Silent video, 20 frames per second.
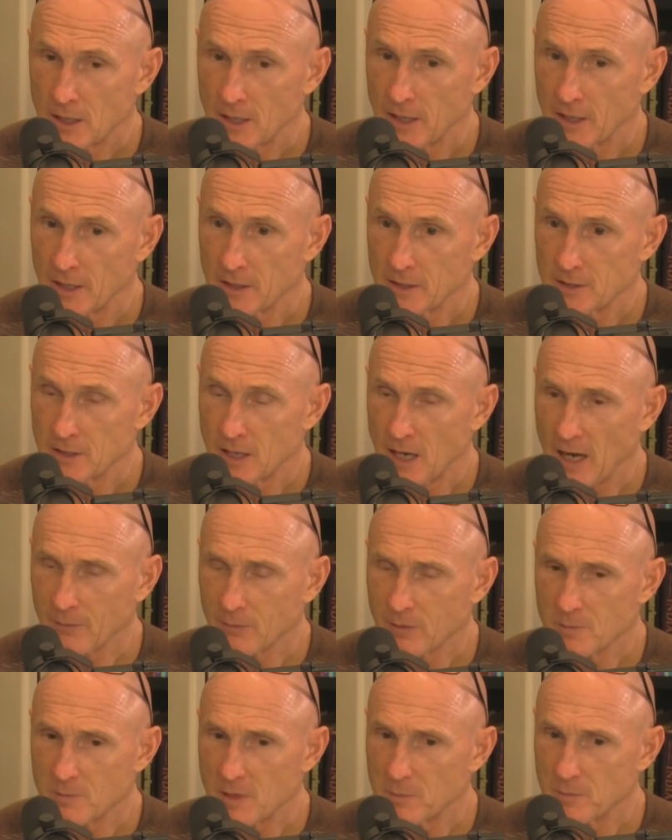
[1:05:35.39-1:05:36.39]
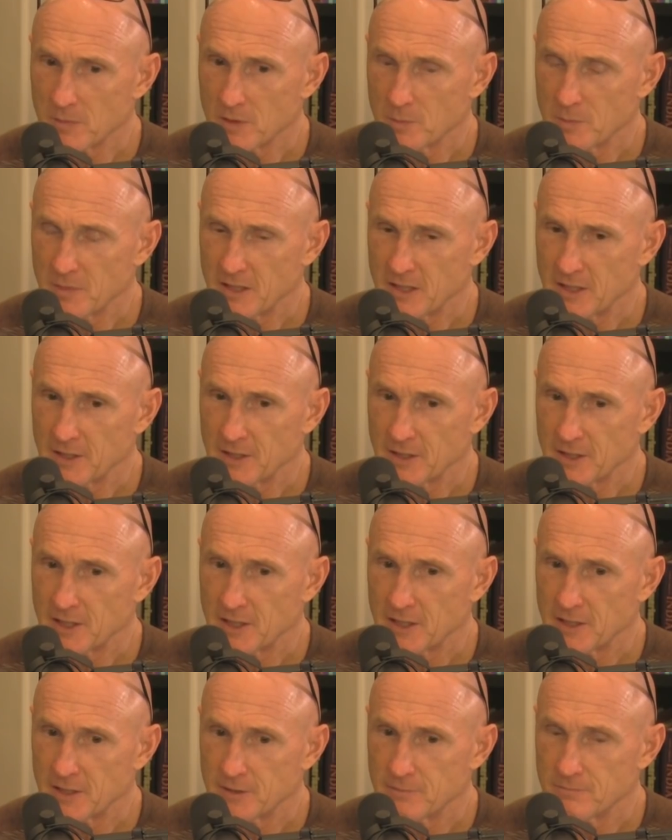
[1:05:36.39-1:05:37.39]
And I remember being a
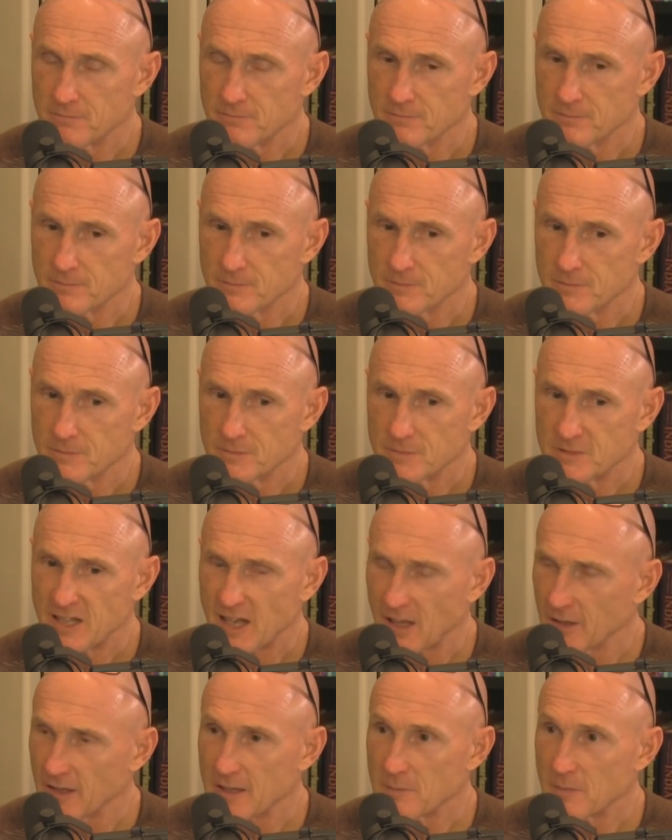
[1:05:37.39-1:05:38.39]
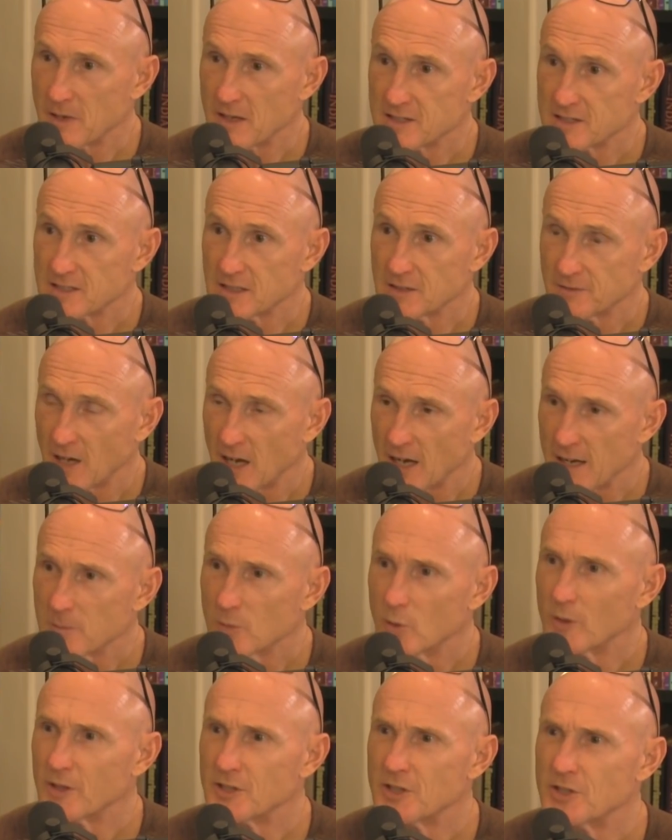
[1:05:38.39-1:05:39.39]
kid telling myself,
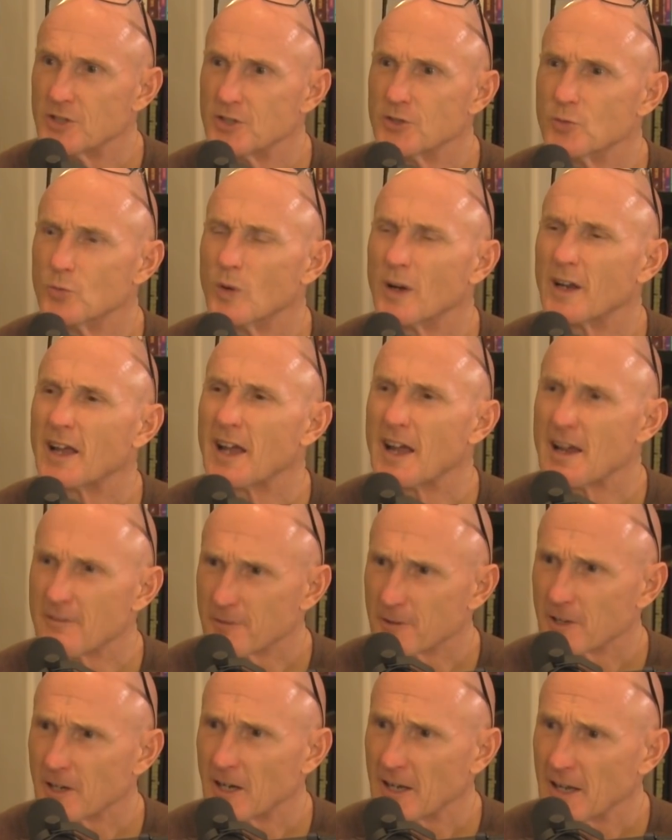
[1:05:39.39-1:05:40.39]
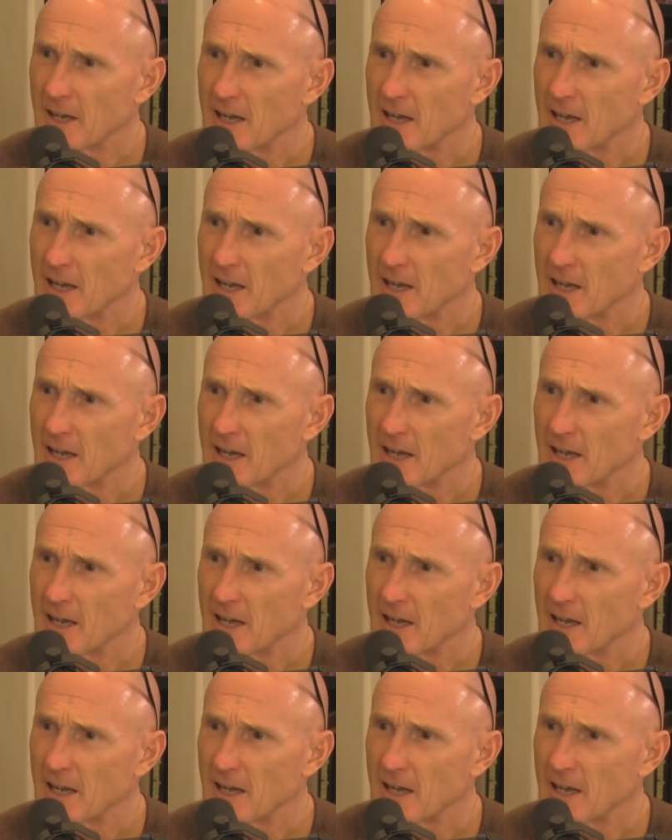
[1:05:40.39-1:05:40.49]
I'm going to do whatever I